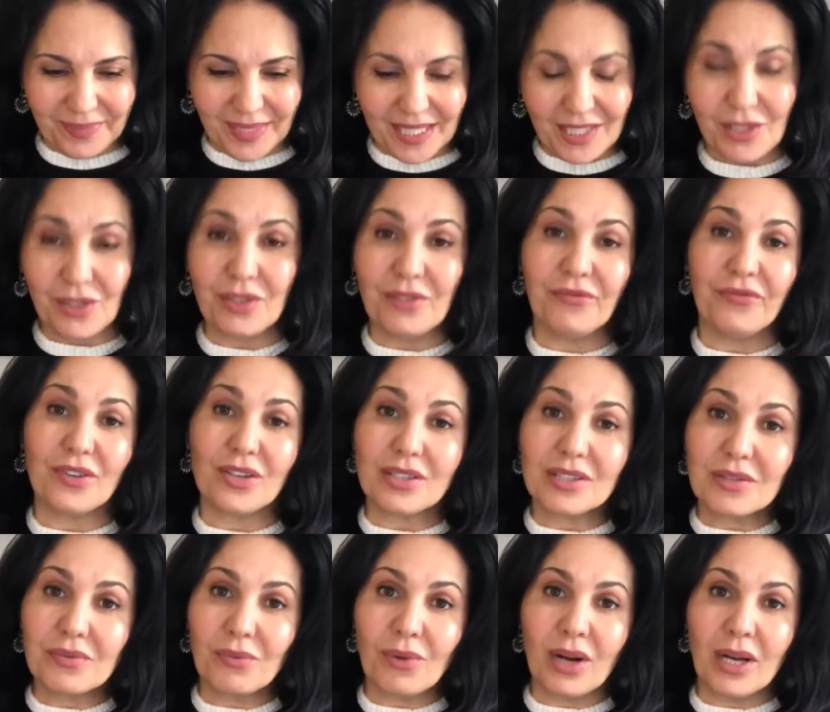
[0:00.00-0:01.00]
So the
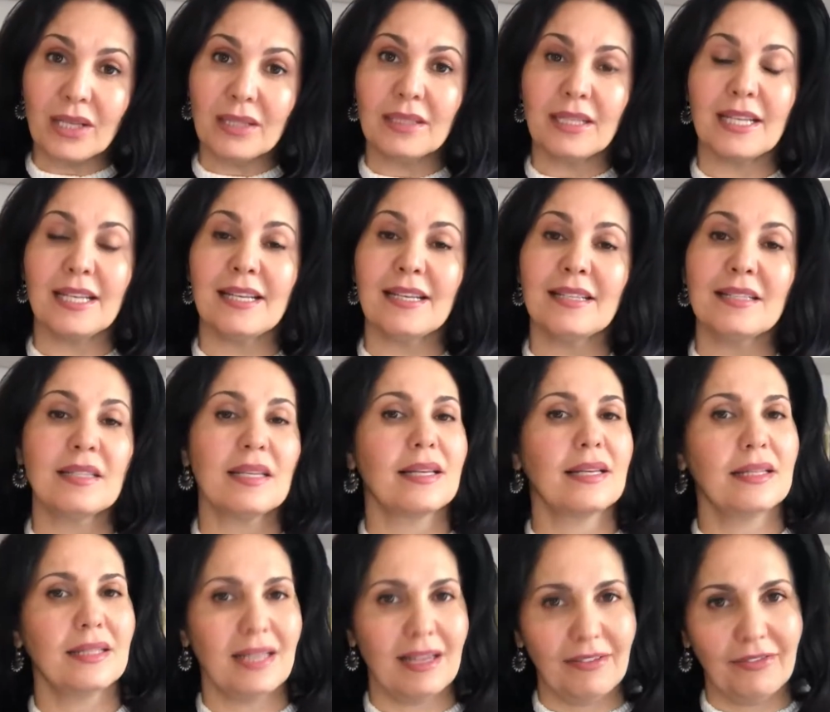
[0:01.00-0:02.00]
first one is
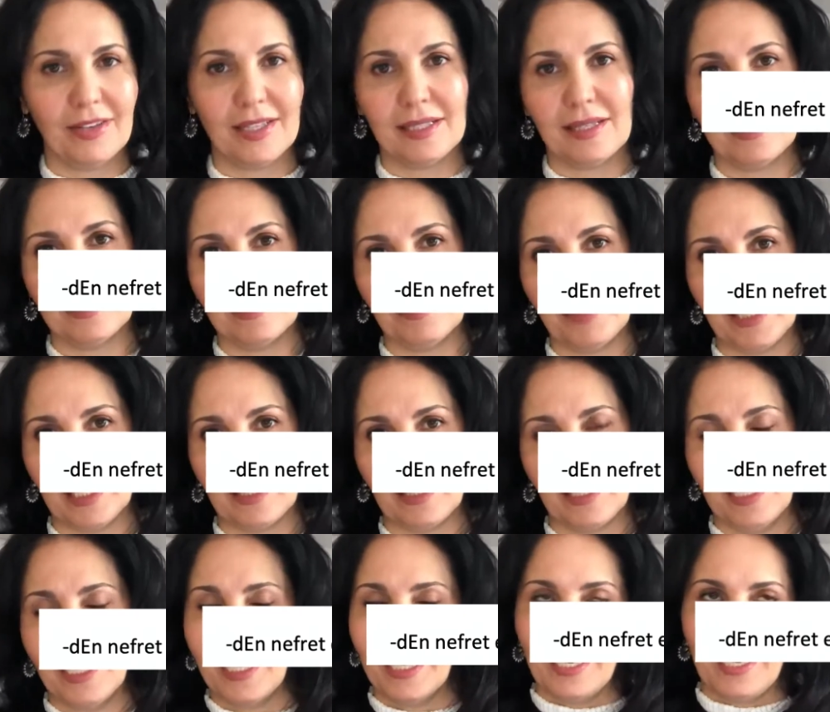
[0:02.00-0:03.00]
nefret etmek.
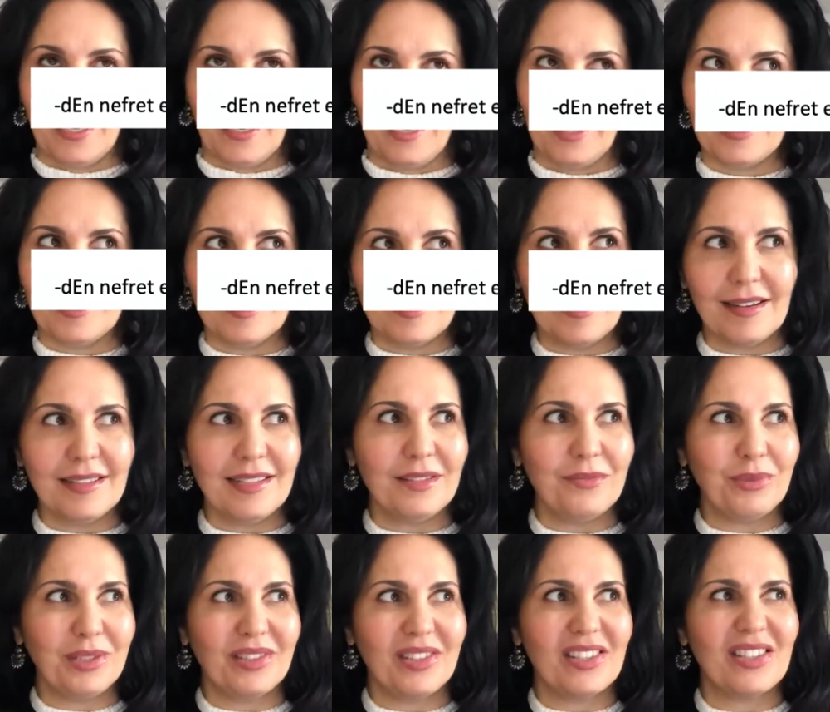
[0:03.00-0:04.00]
I started
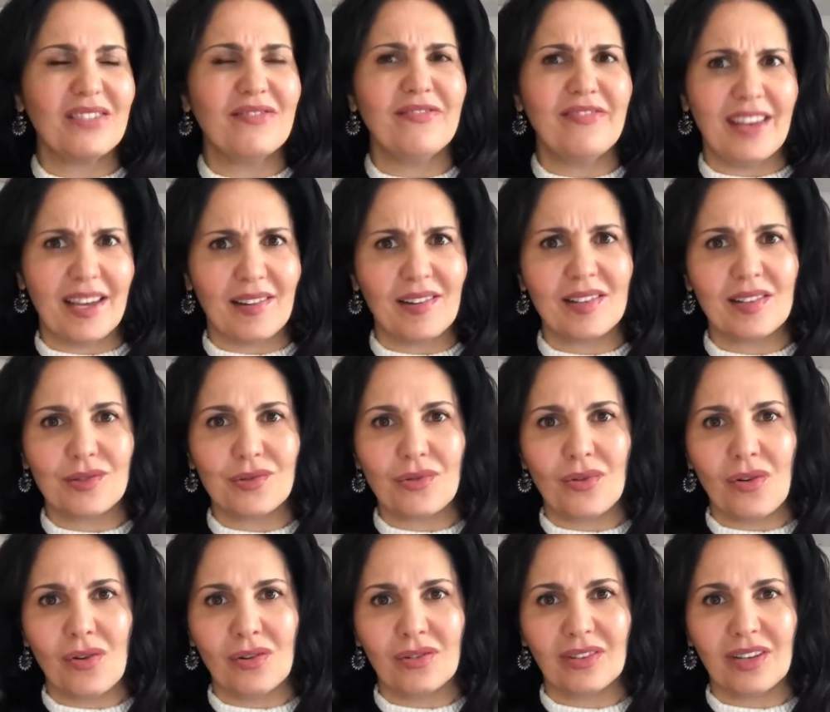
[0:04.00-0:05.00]
with this very
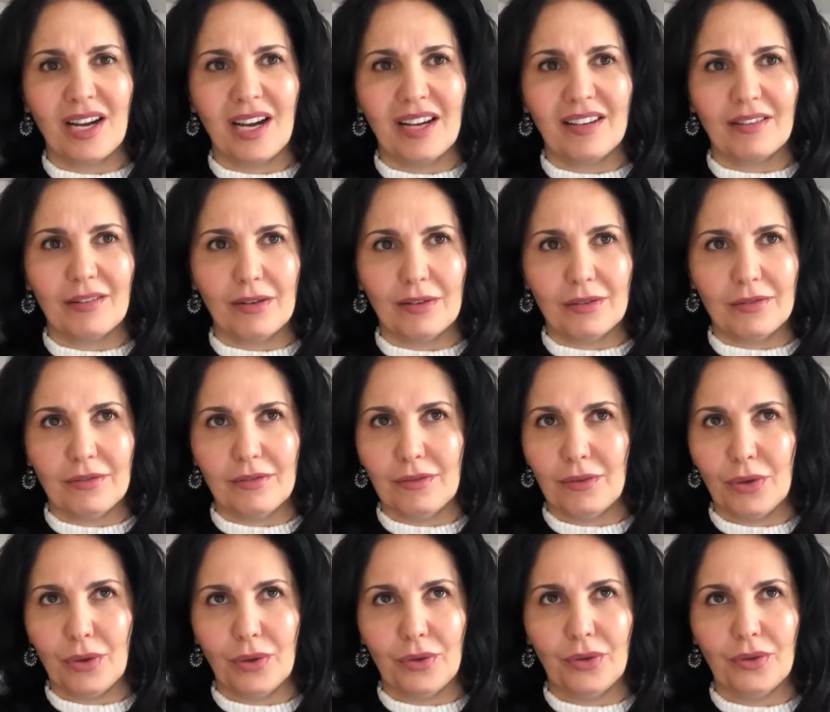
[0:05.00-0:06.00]
strong
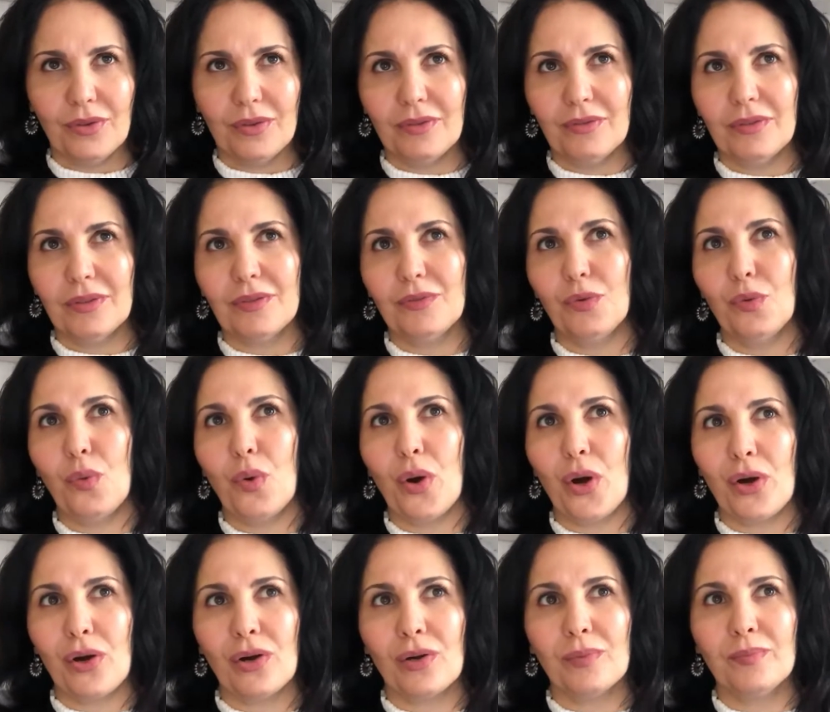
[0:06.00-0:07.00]

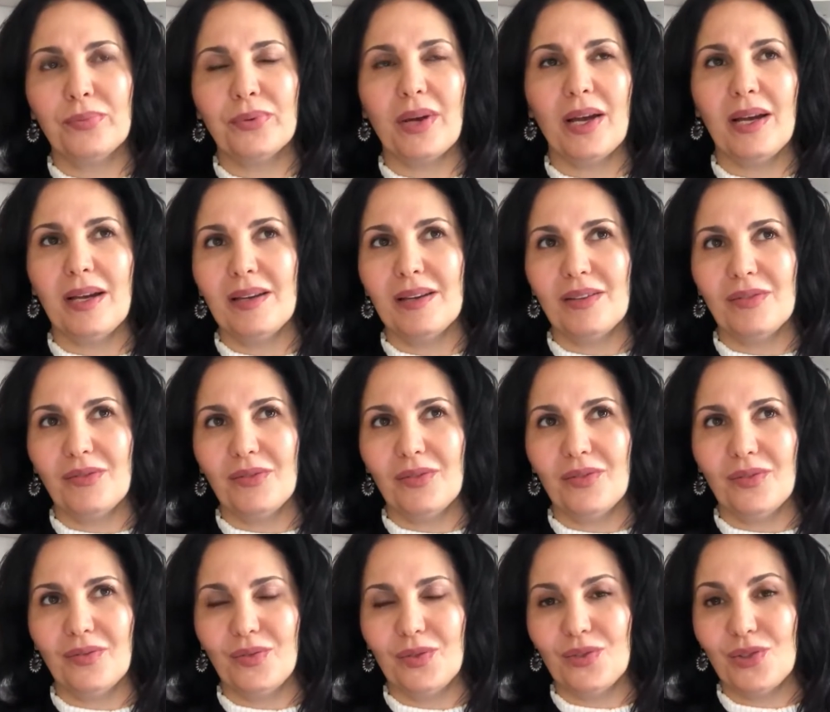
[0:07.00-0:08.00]
verb
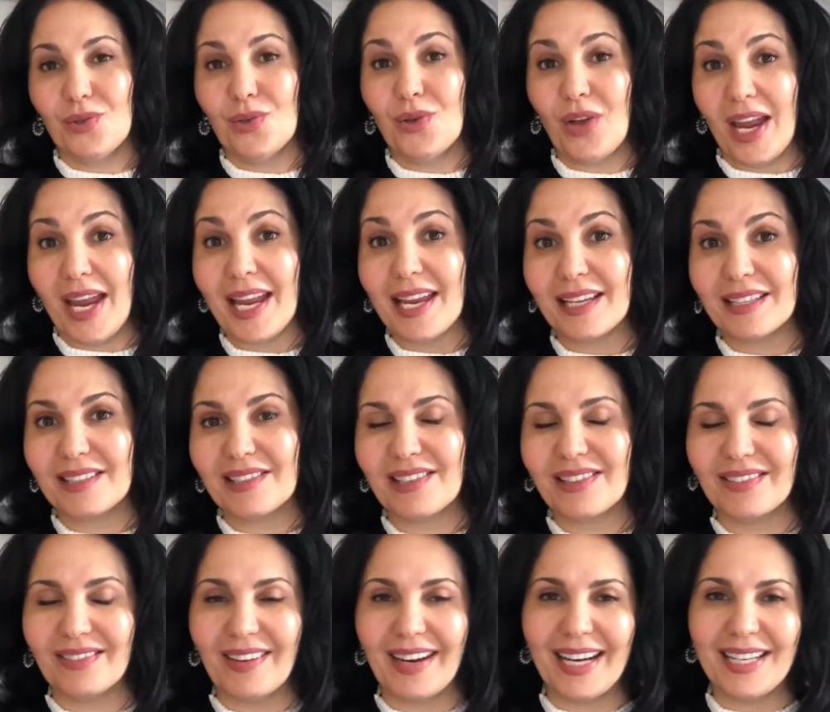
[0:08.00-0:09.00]
to hate,
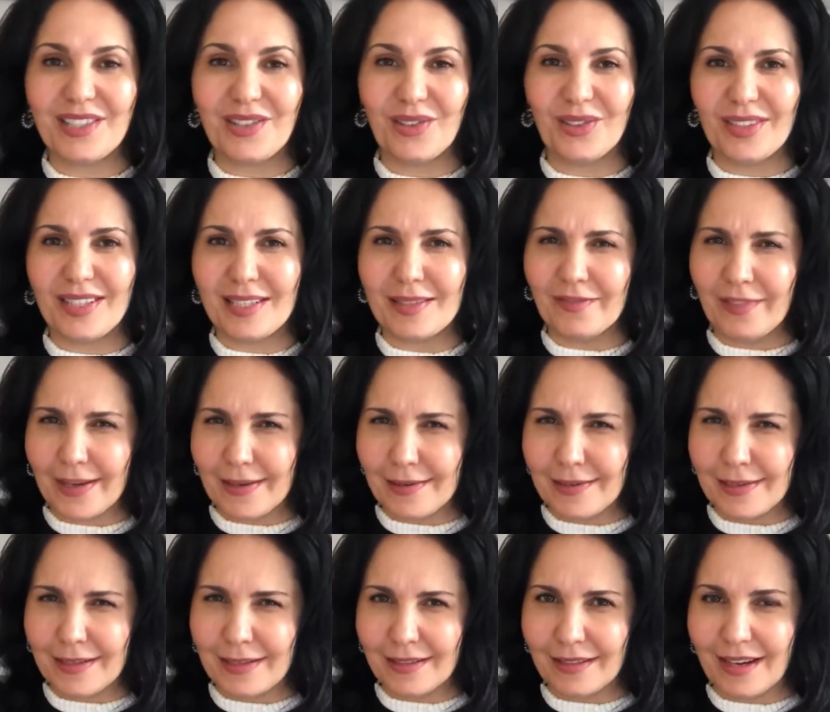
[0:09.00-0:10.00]
right? So it is
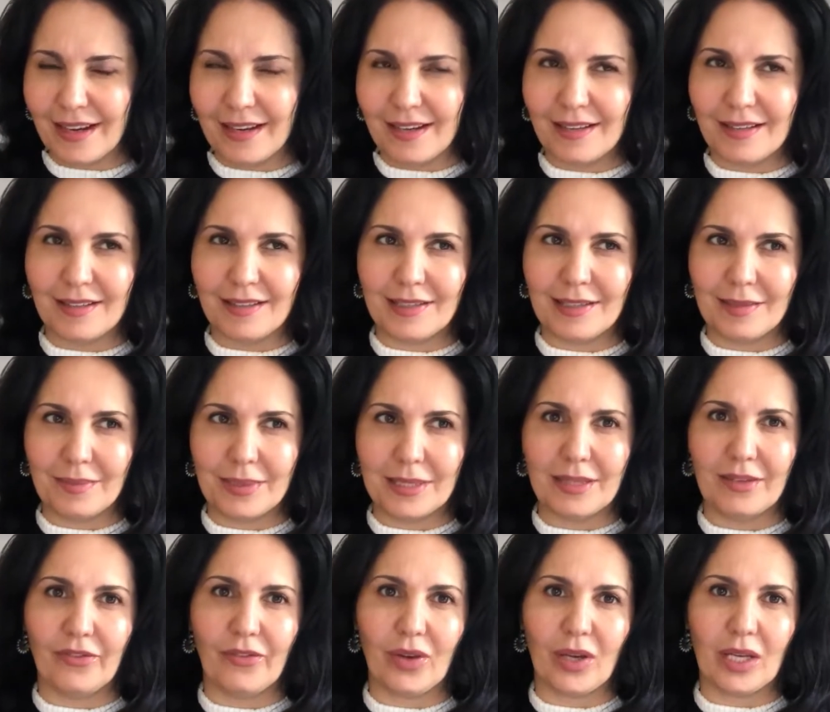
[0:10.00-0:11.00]
very
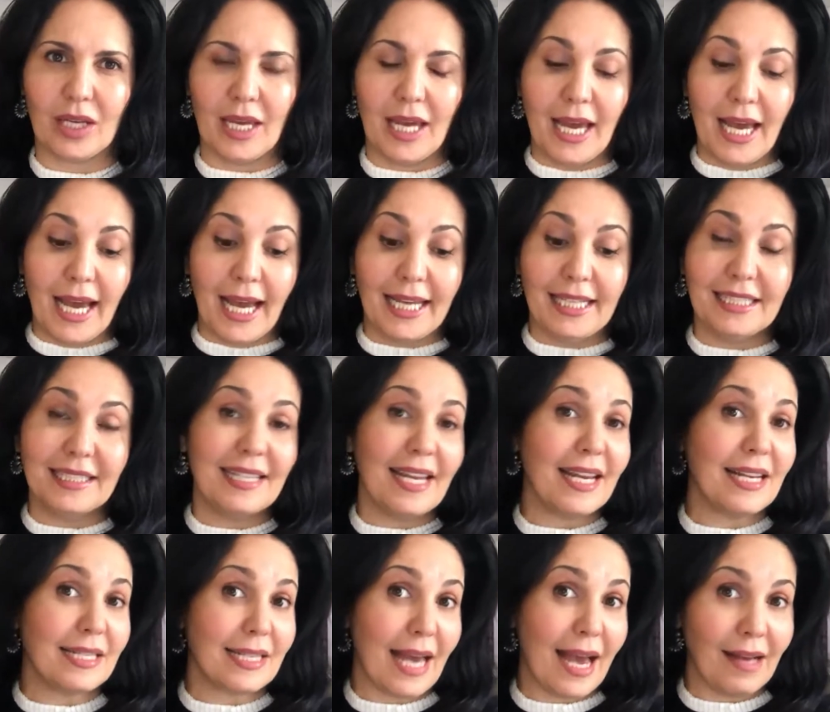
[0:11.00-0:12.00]
specific and it
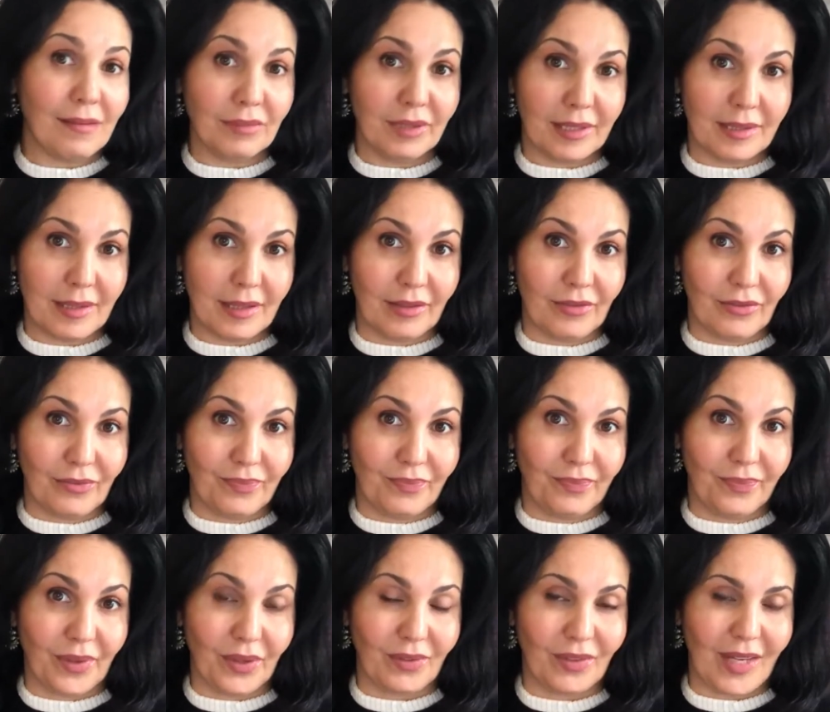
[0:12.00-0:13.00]
takes ablative.
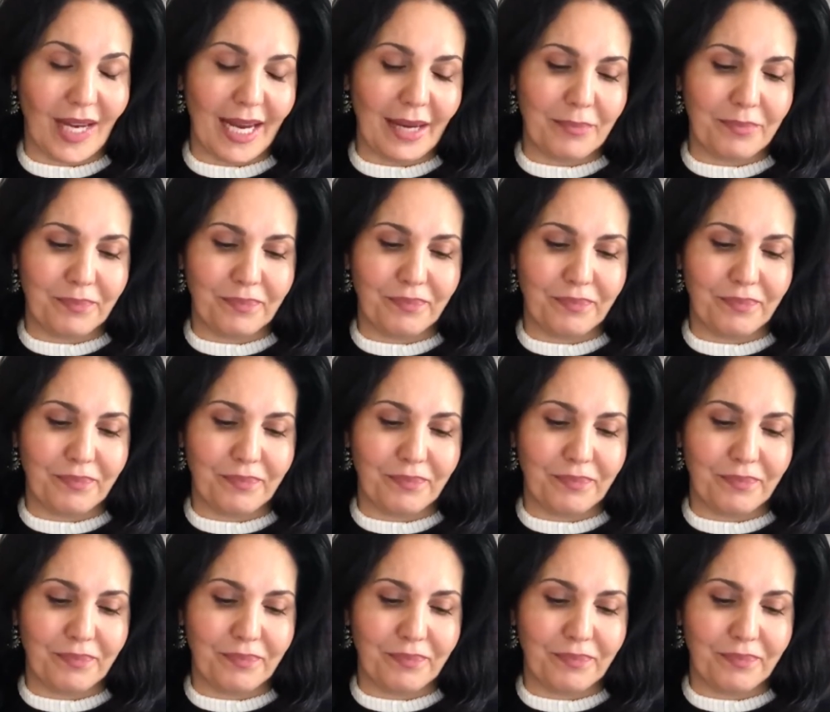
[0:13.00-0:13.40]
Okay?